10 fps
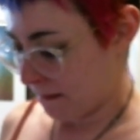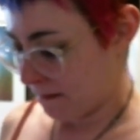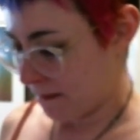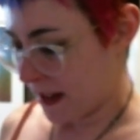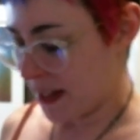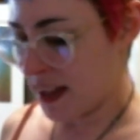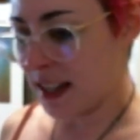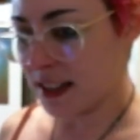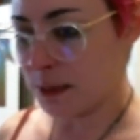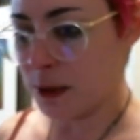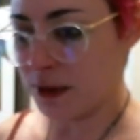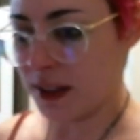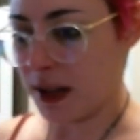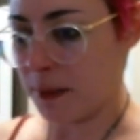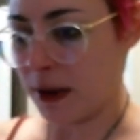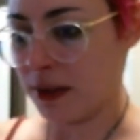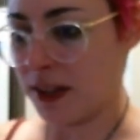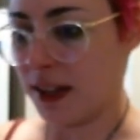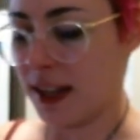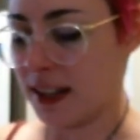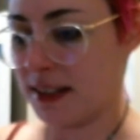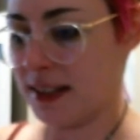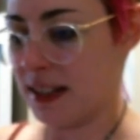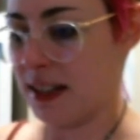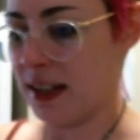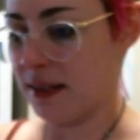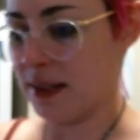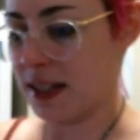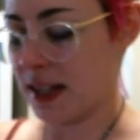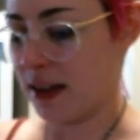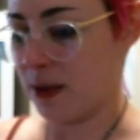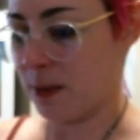I think it's mostly about the like acidity of it to help